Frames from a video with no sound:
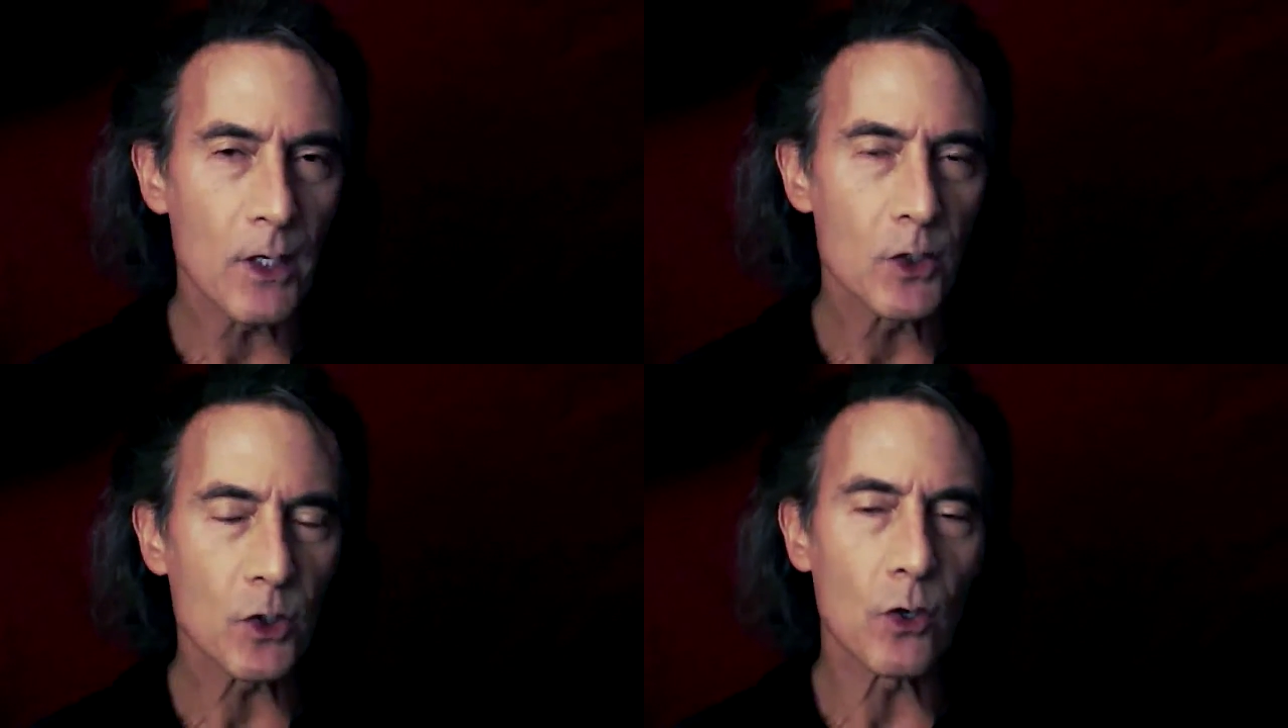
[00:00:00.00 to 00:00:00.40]

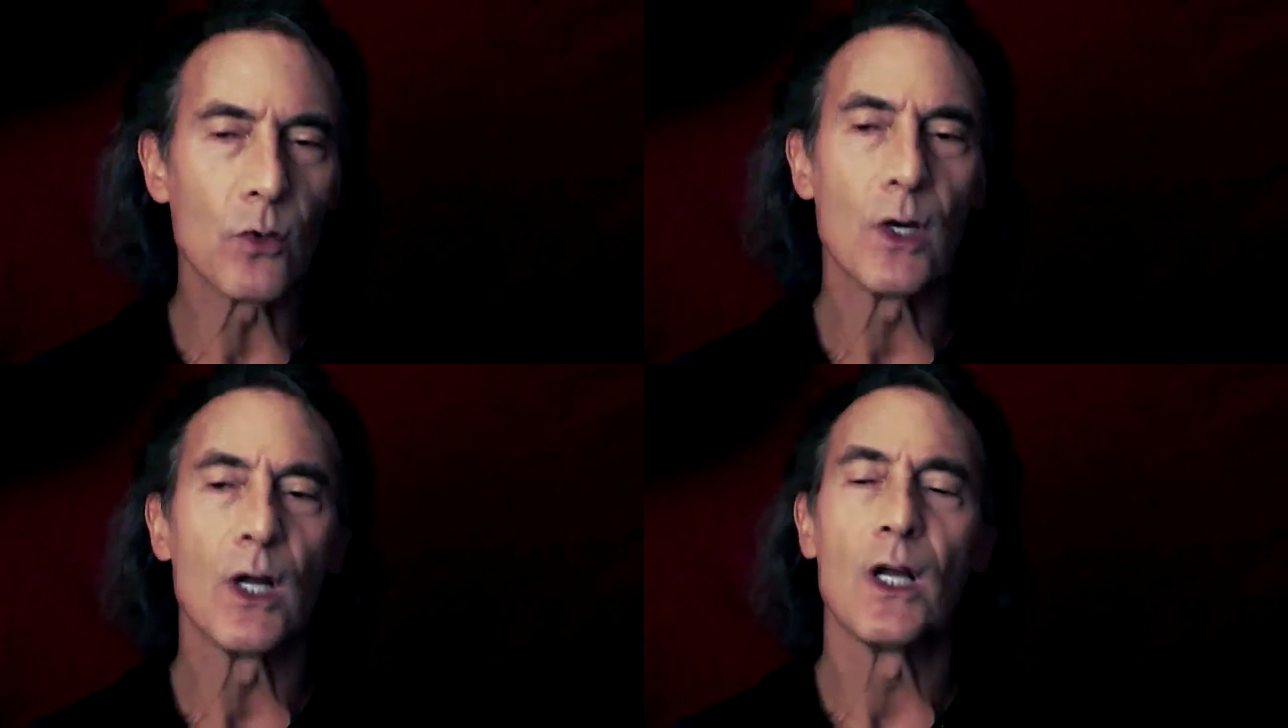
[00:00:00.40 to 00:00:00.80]

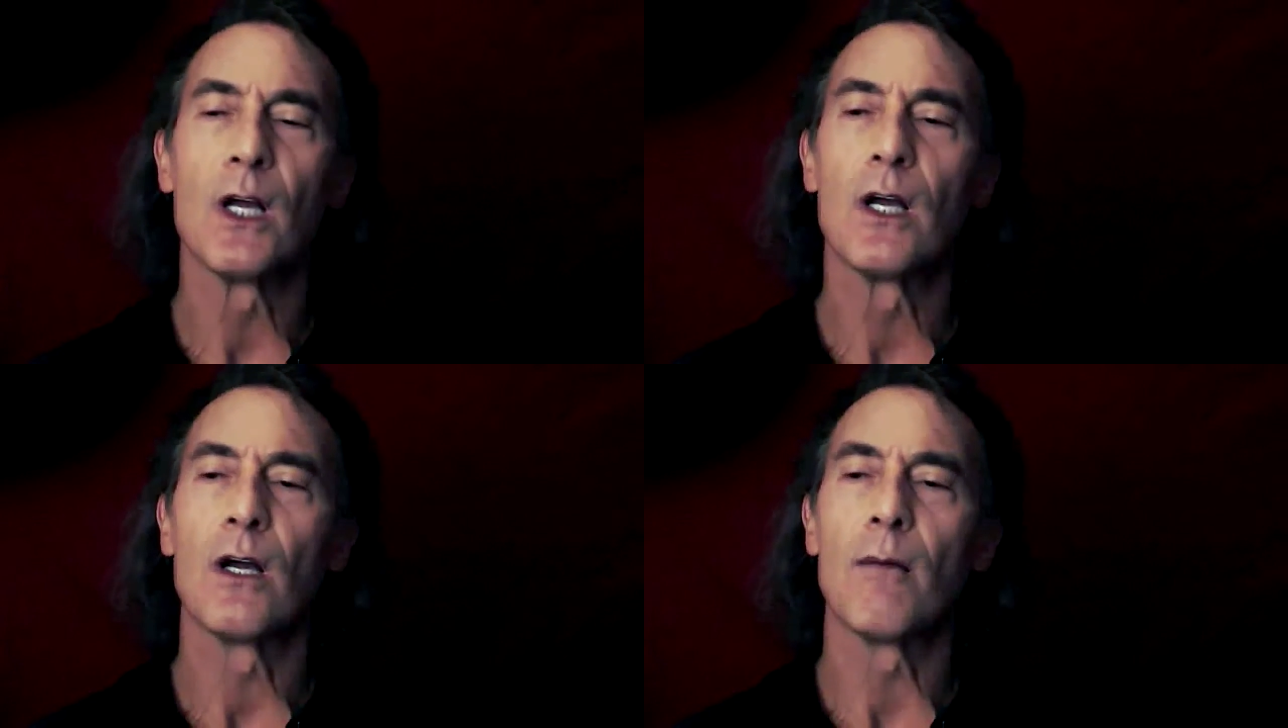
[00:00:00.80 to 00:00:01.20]
So
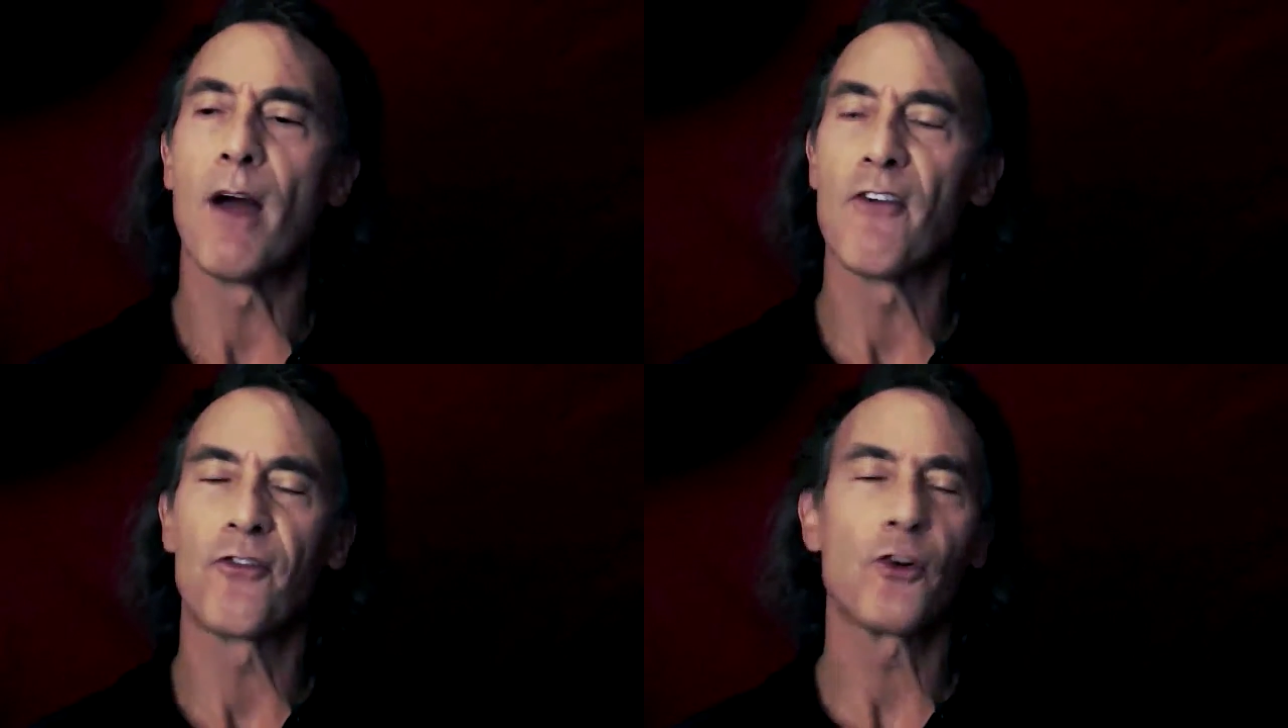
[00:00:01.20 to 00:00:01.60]

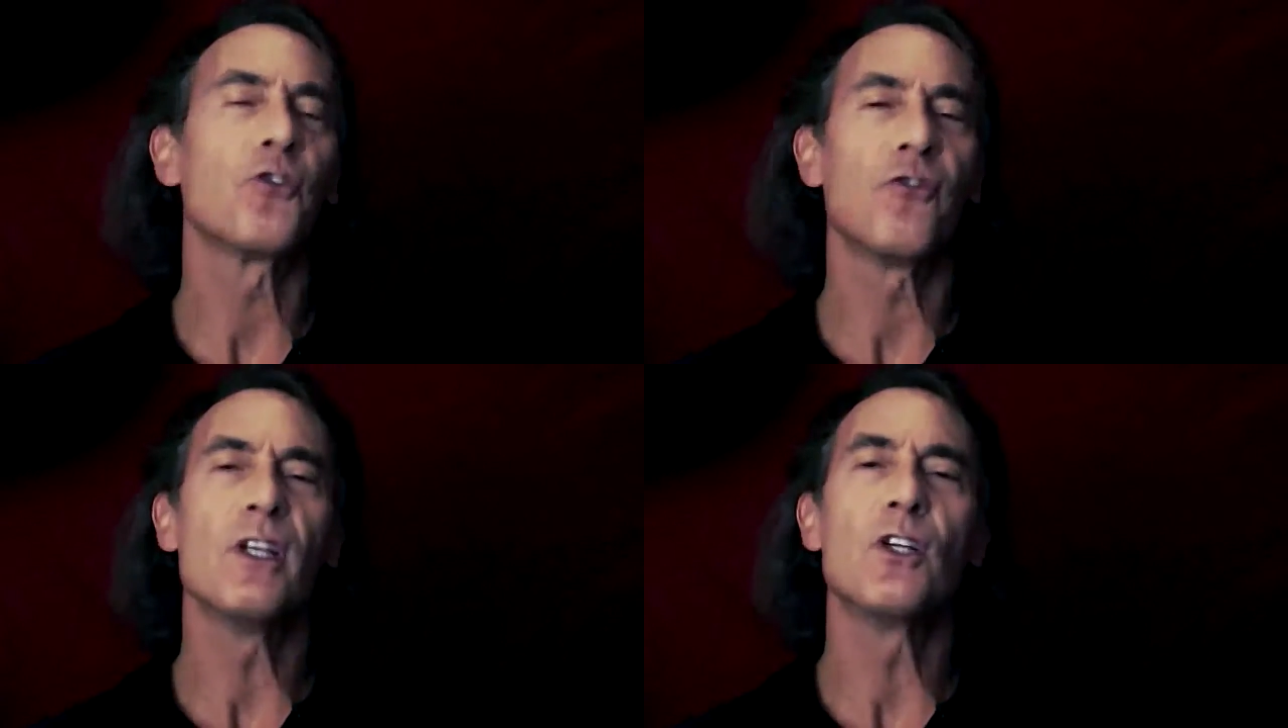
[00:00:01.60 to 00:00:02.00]
my
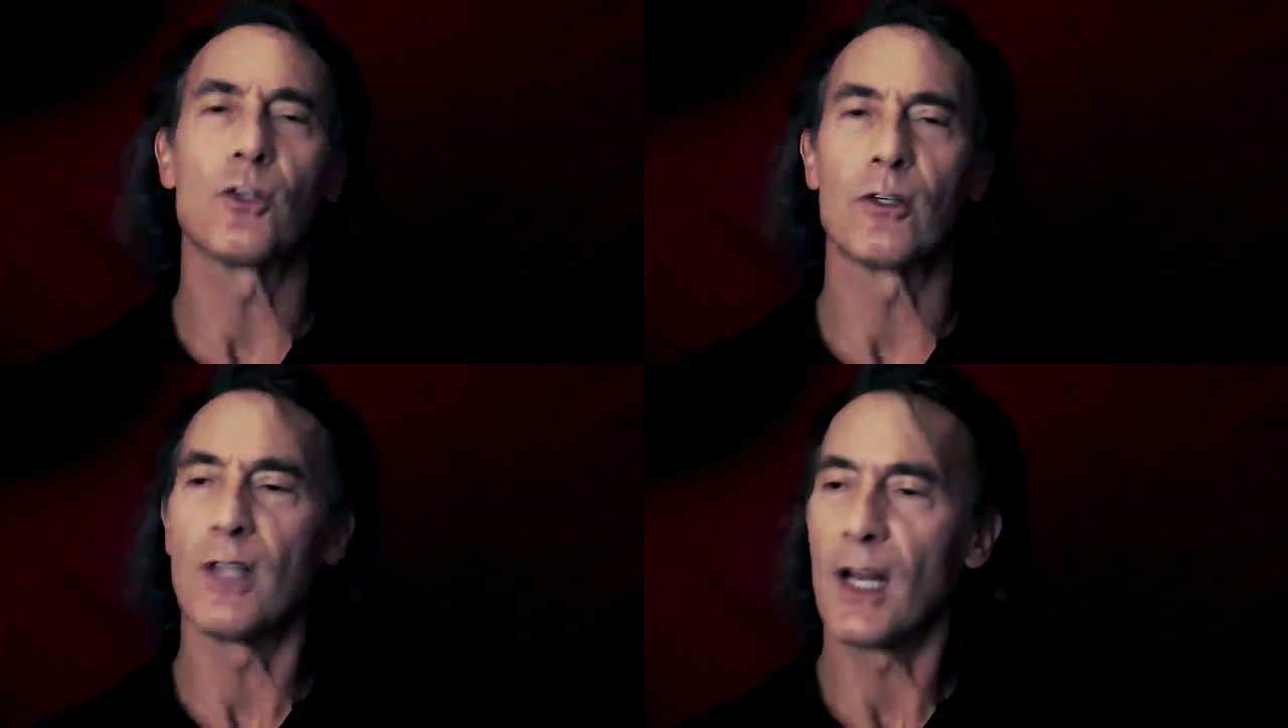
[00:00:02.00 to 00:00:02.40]
first
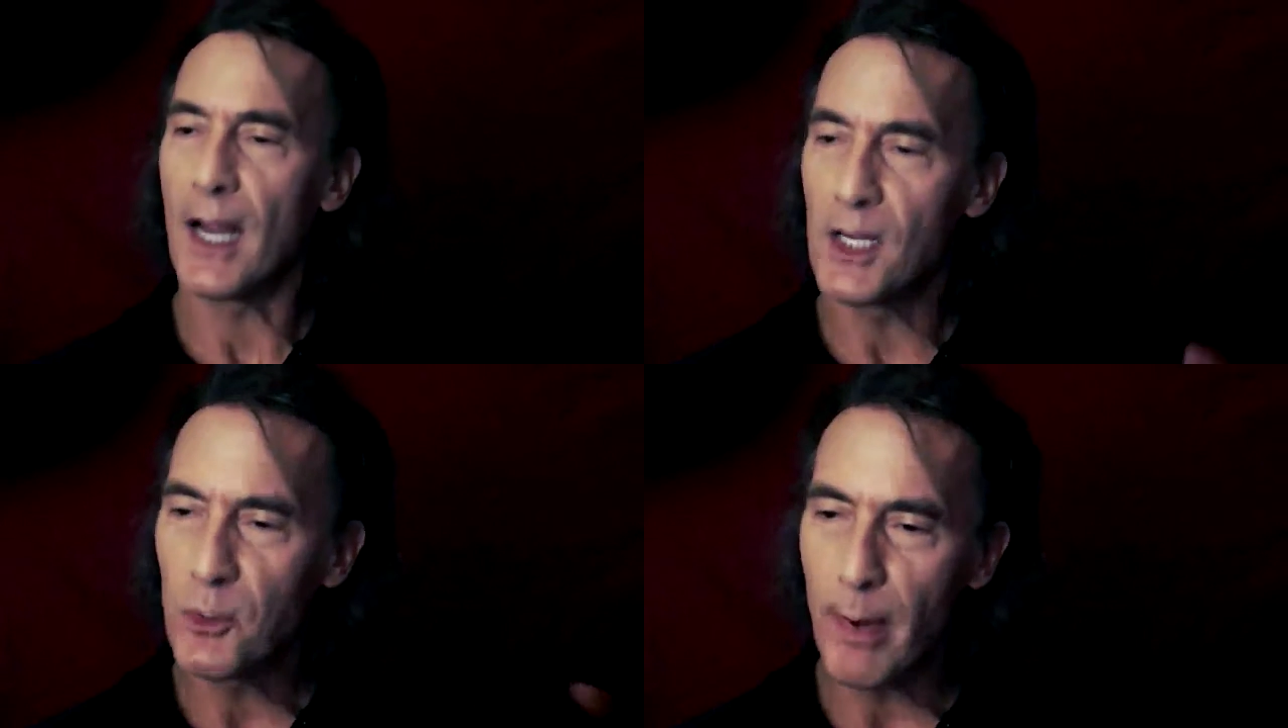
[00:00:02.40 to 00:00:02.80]
feature that I
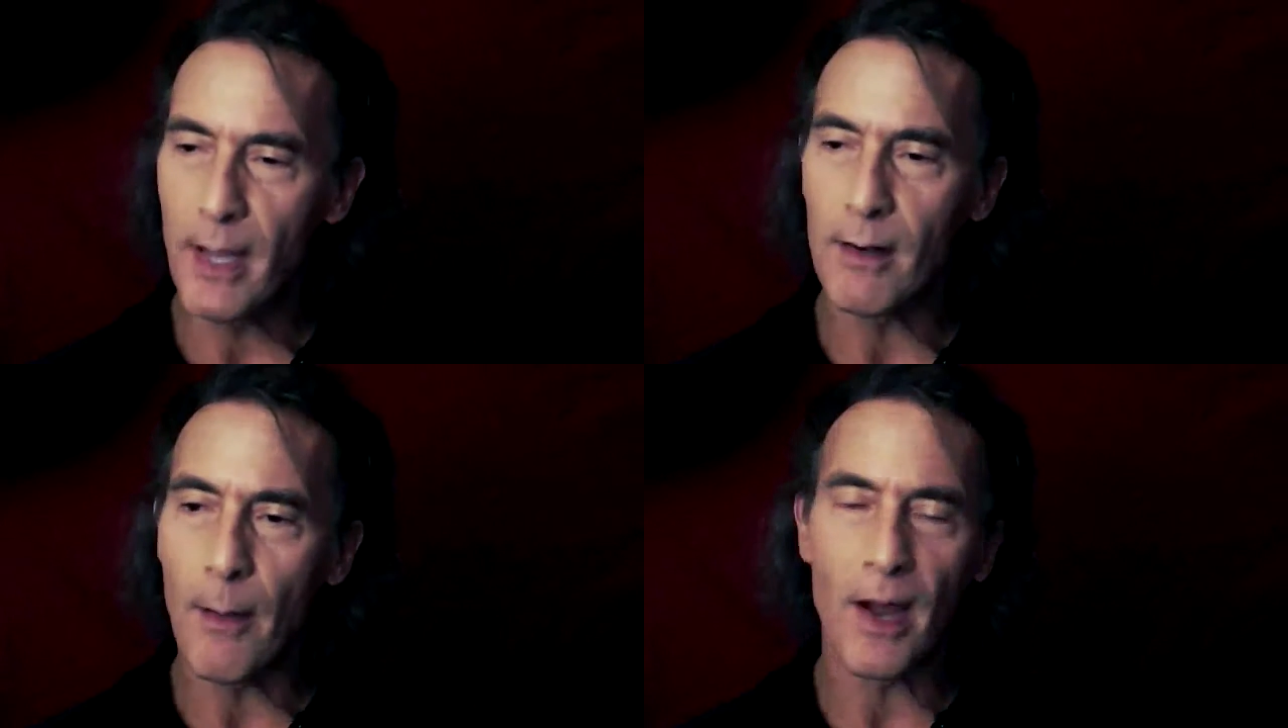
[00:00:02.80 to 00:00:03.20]
had
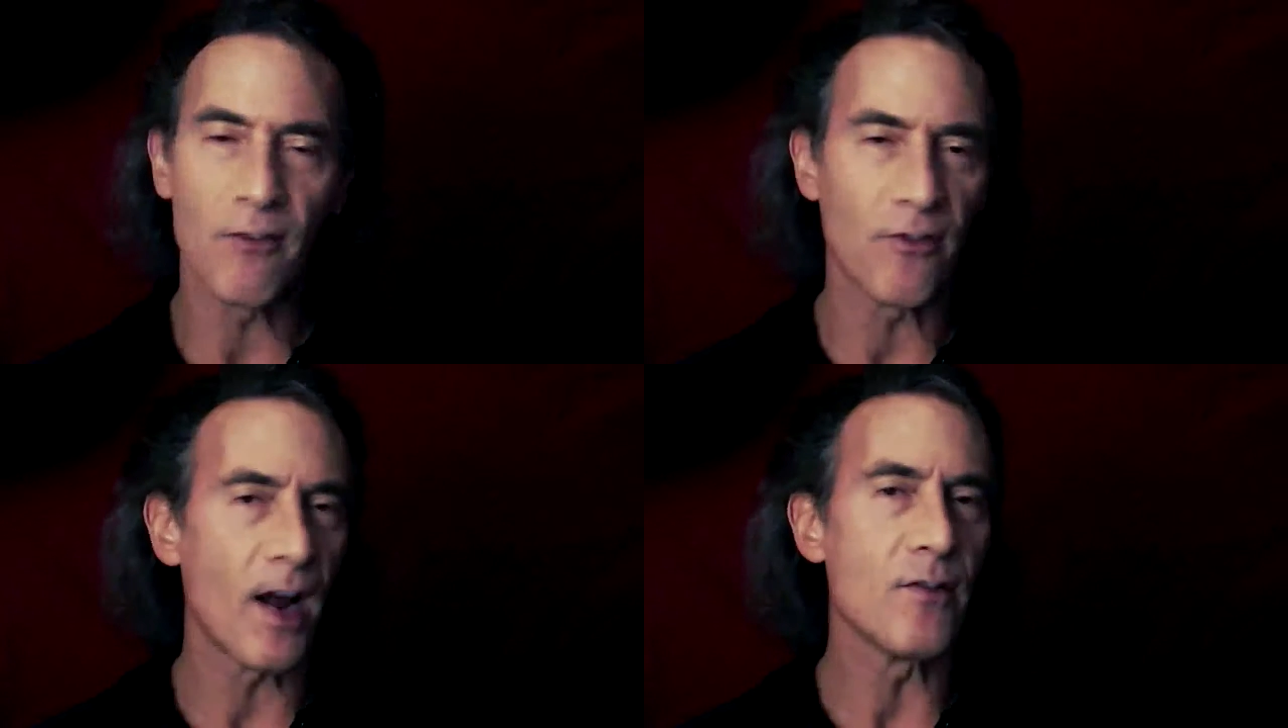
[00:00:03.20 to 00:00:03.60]
spent
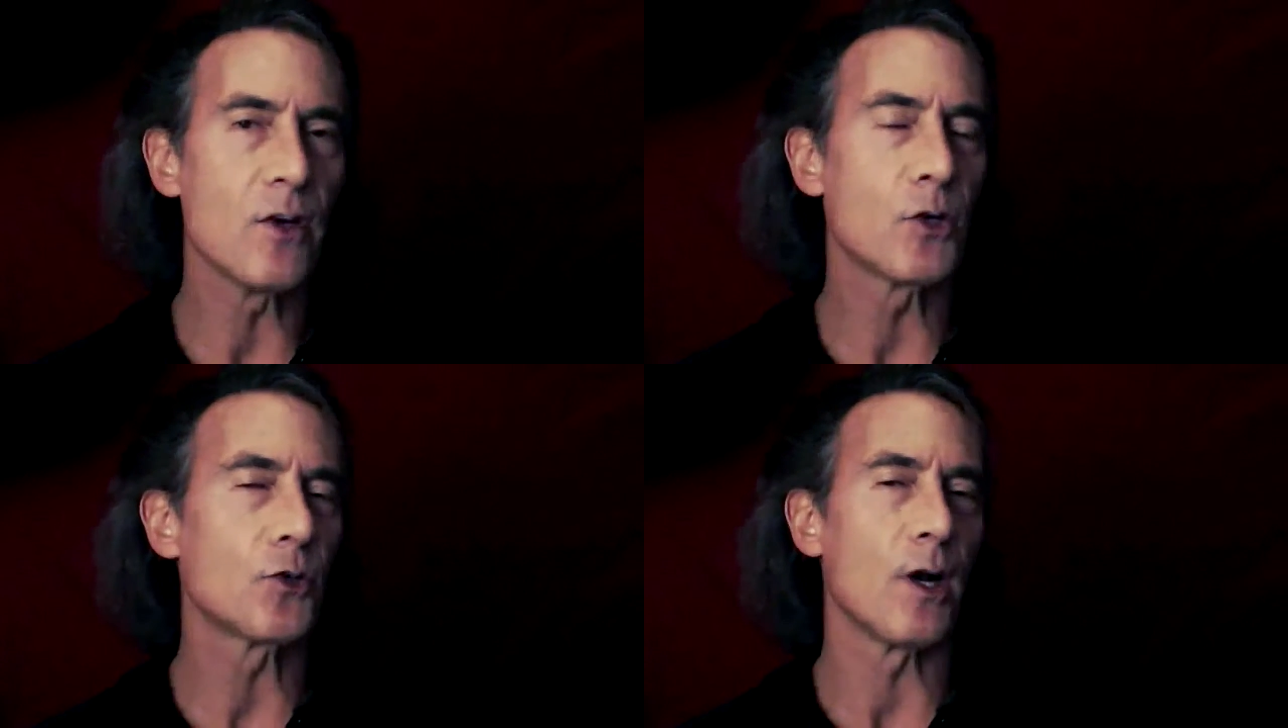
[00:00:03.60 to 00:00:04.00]
about 5
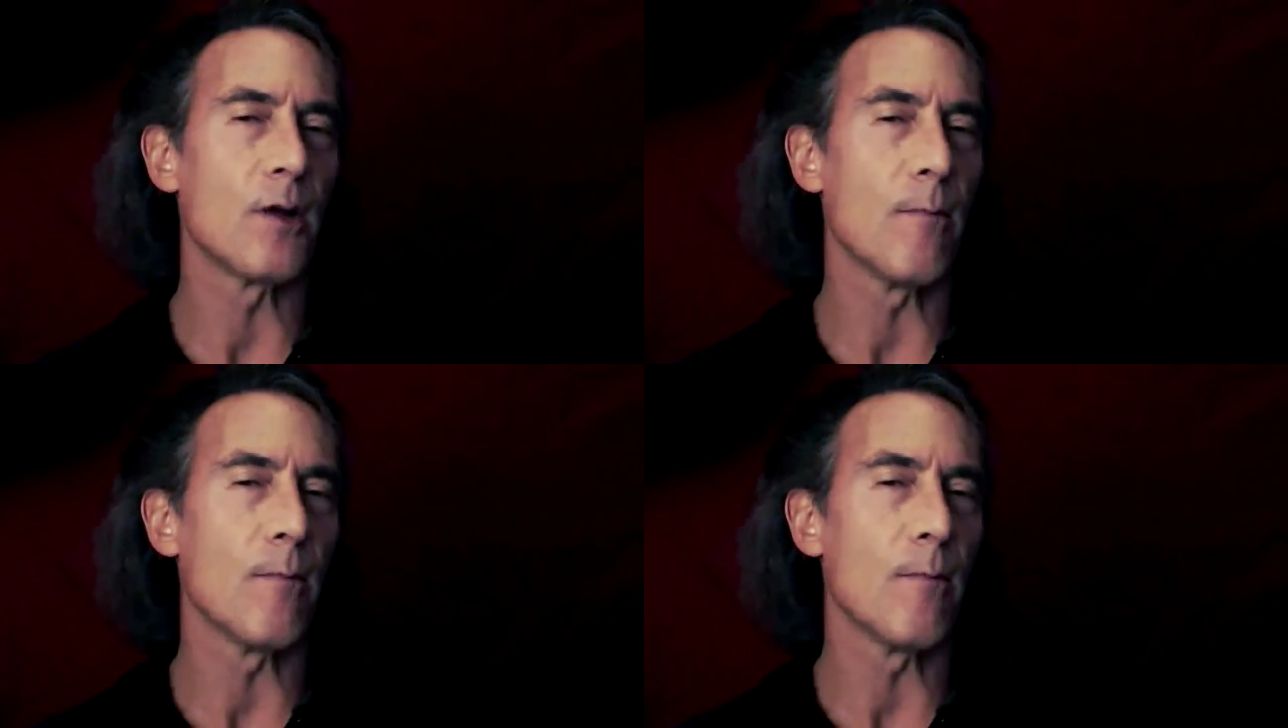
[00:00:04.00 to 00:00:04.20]
years trying to